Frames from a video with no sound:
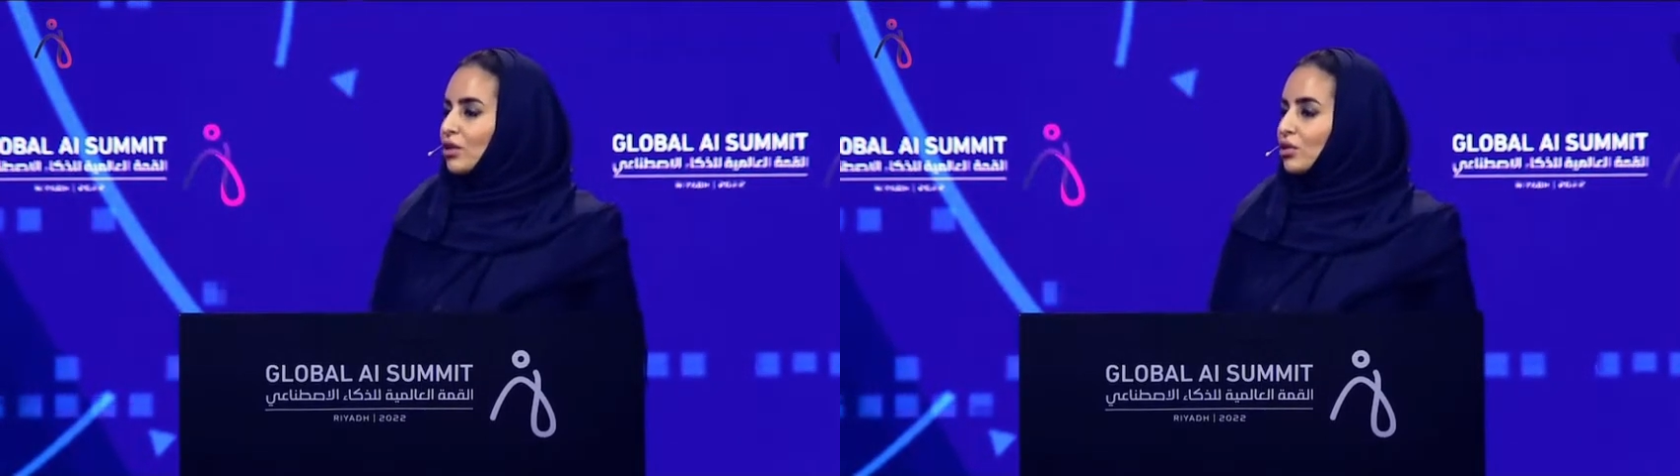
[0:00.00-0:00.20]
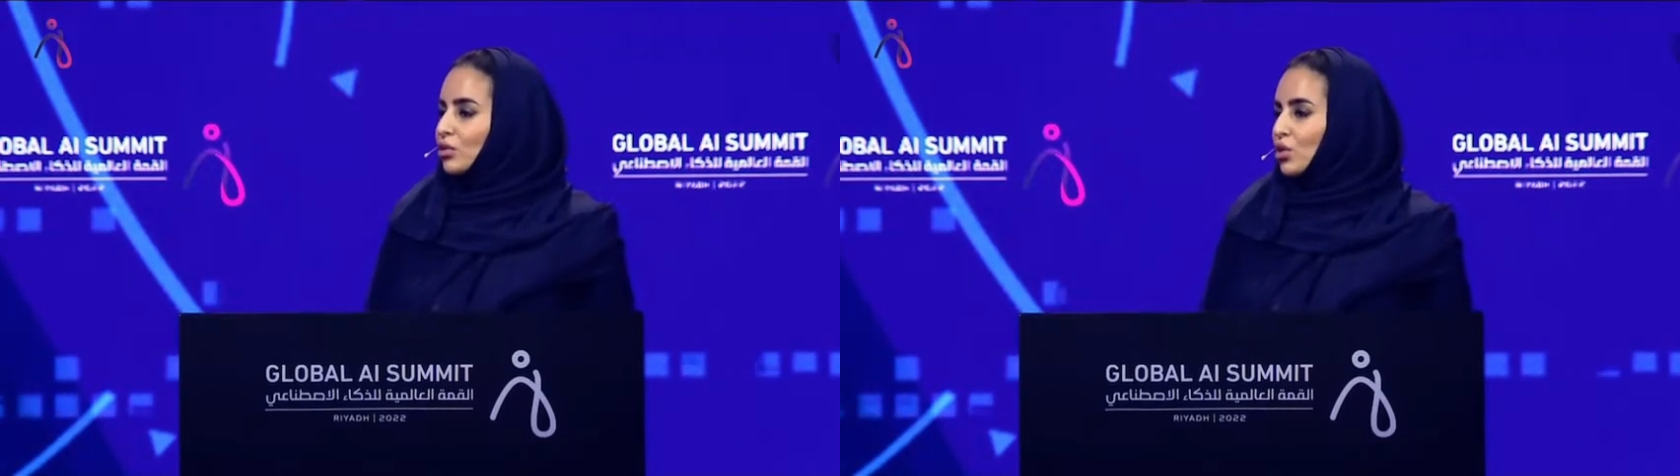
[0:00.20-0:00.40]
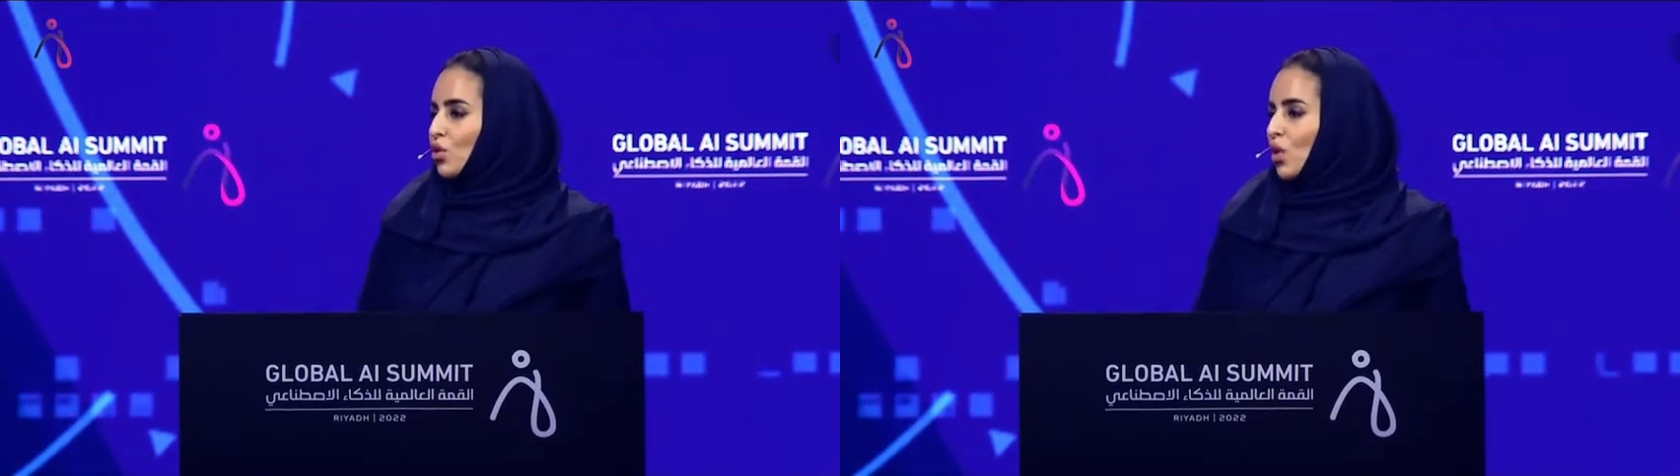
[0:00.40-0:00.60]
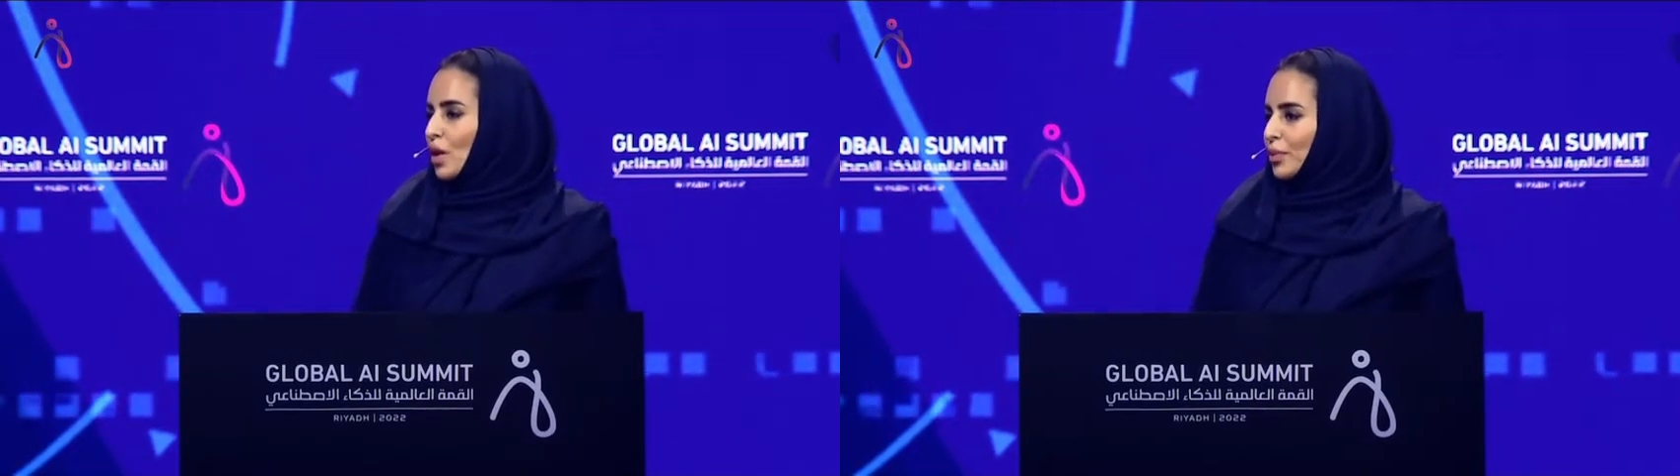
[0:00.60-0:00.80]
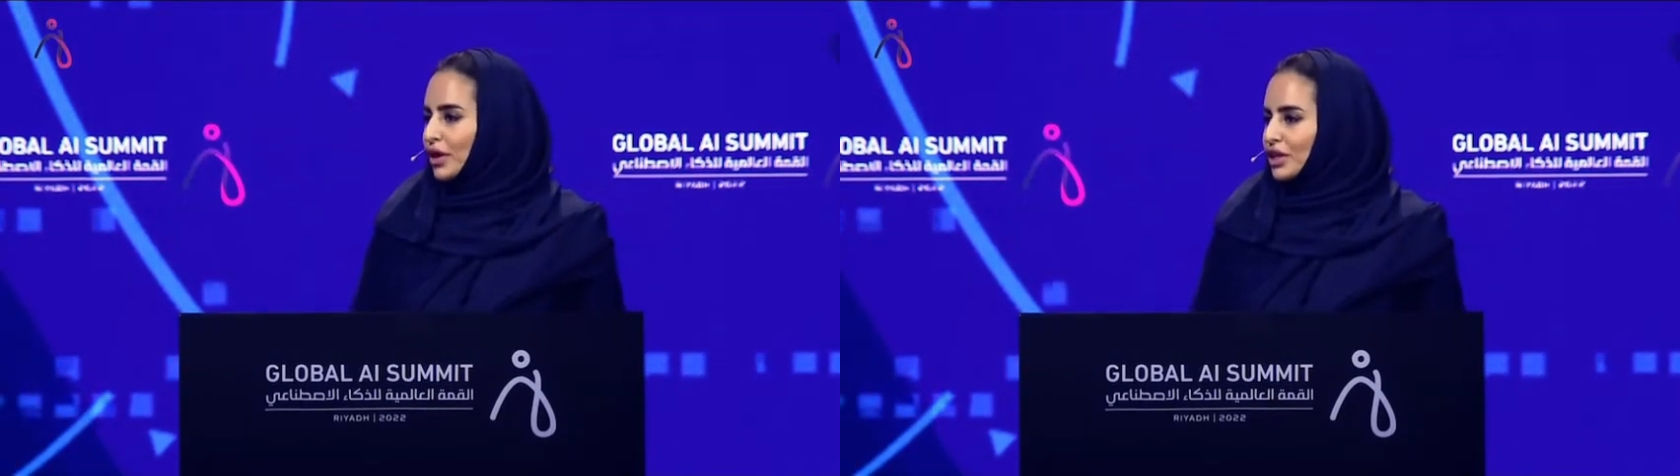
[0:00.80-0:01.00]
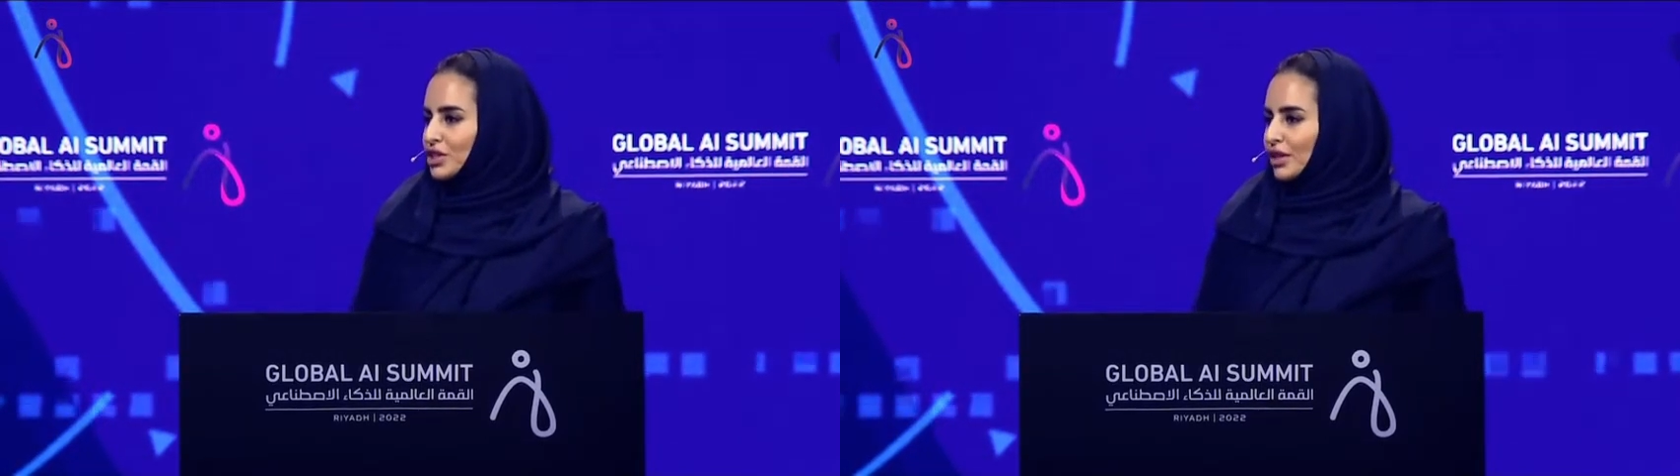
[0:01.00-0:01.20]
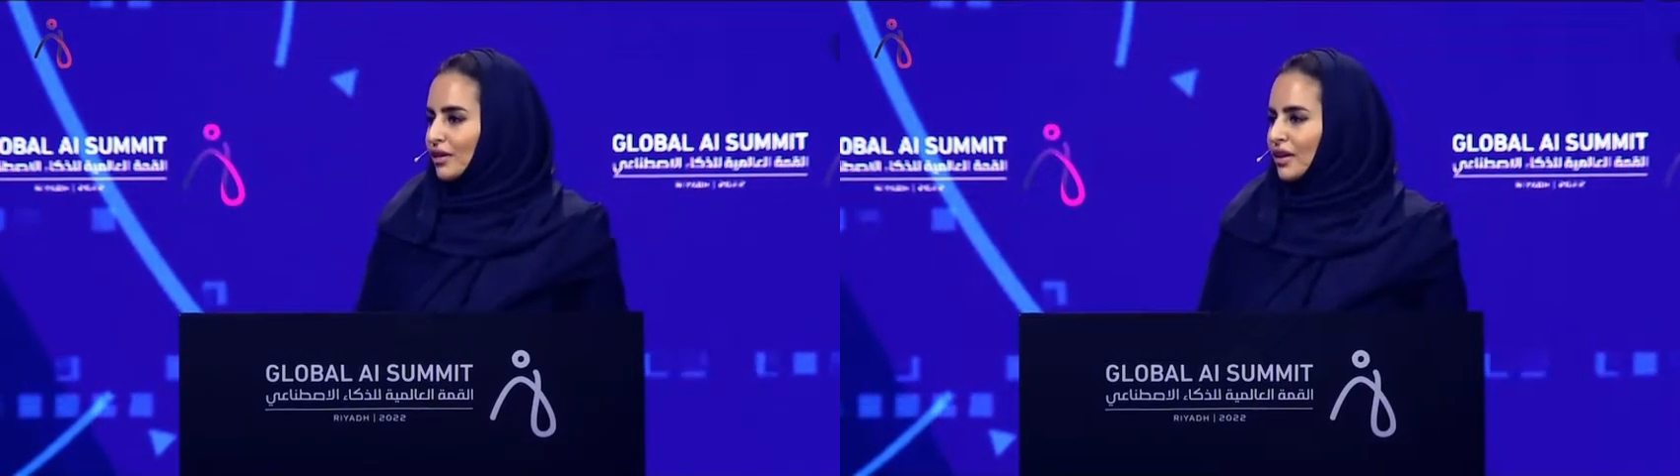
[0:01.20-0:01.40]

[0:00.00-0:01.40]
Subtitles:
through cooperation,